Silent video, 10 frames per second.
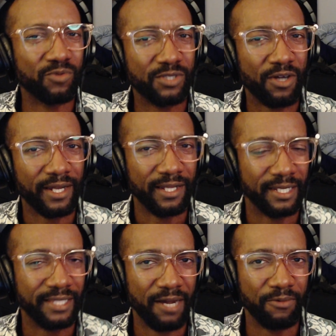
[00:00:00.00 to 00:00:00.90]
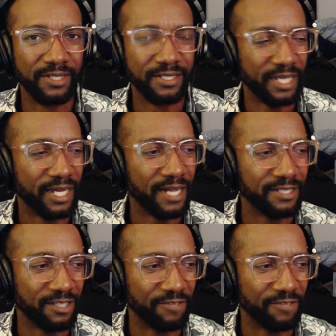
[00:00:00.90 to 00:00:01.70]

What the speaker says: talking like that with this AI stuff.